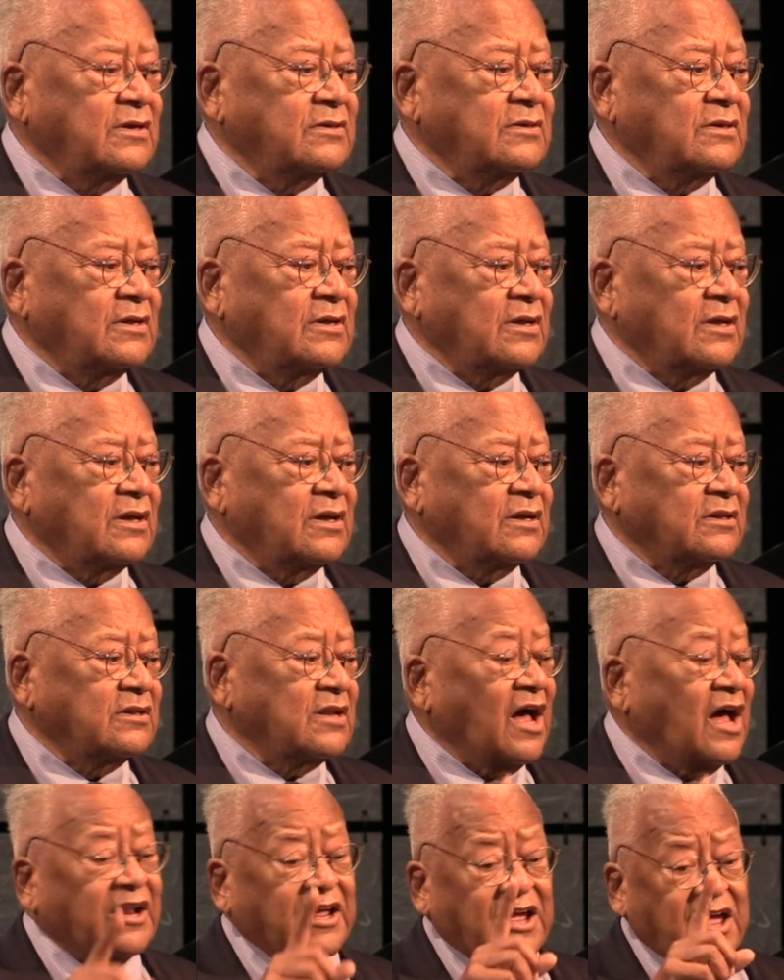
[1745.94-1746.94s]
and
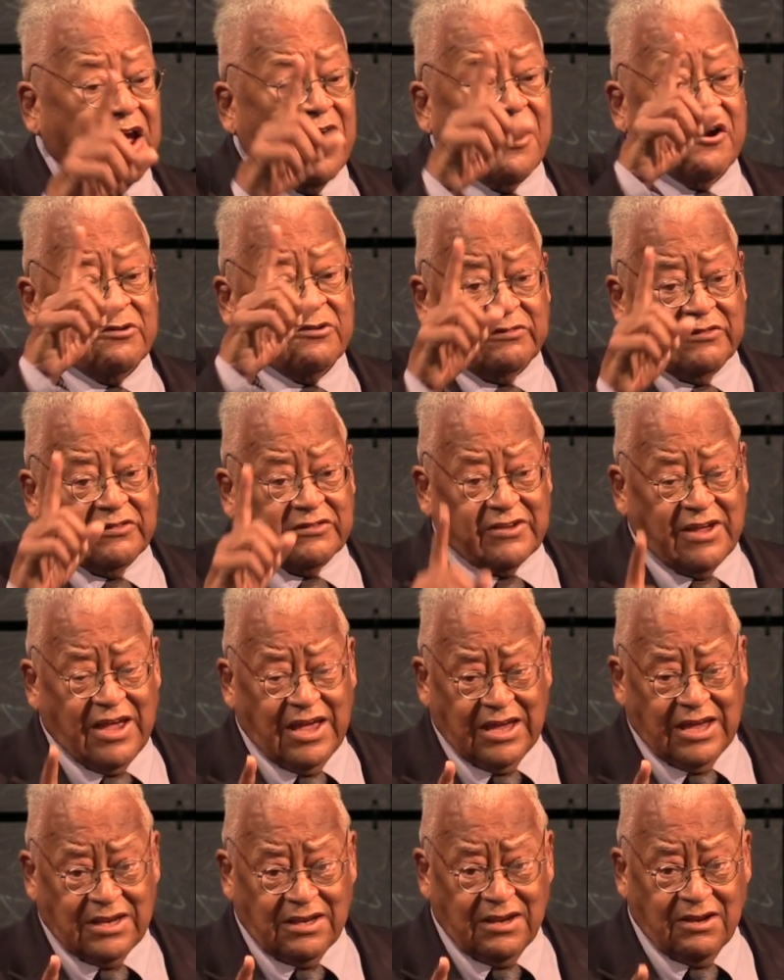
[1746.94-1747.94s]
not a hair of his
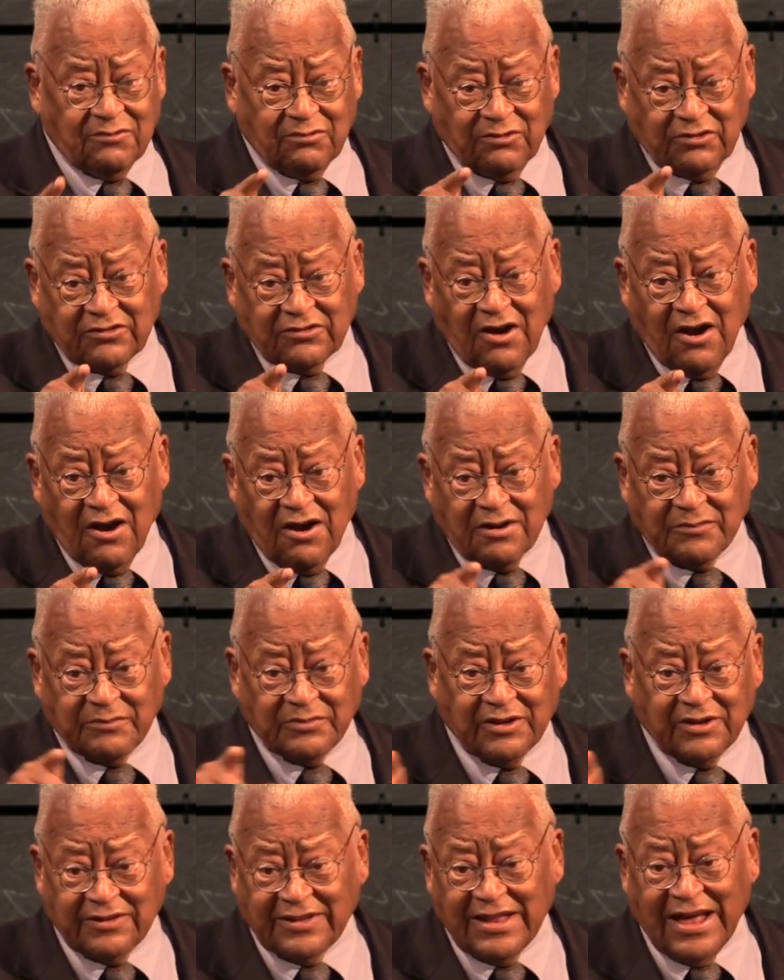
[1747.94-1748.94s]
head was harmed
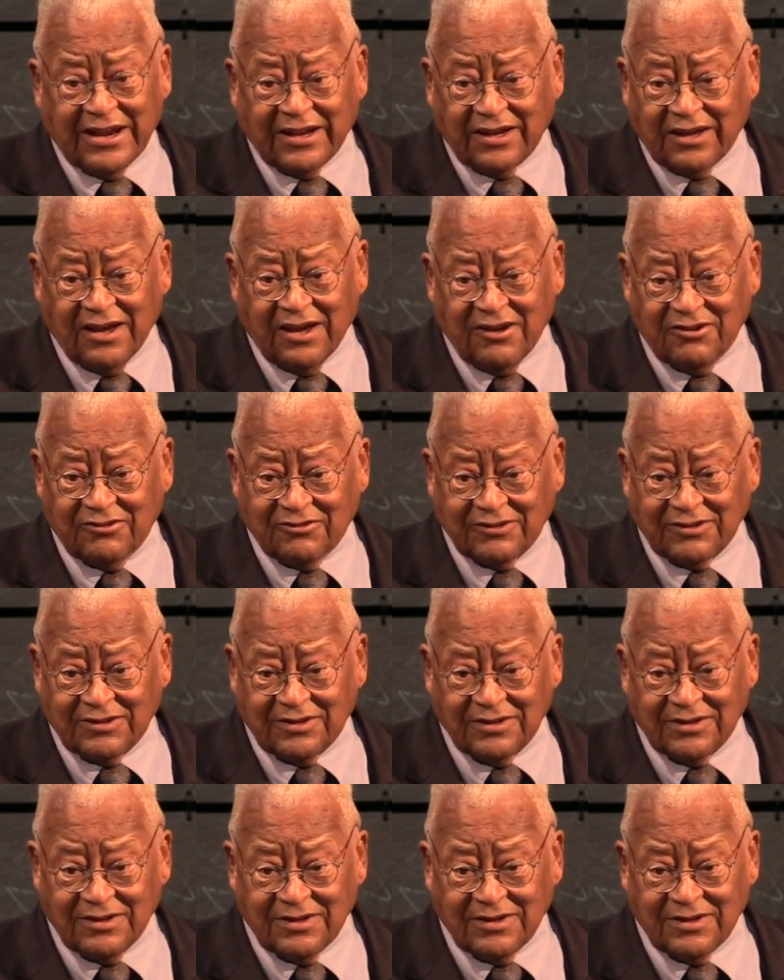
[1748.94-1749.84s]
on that occasion.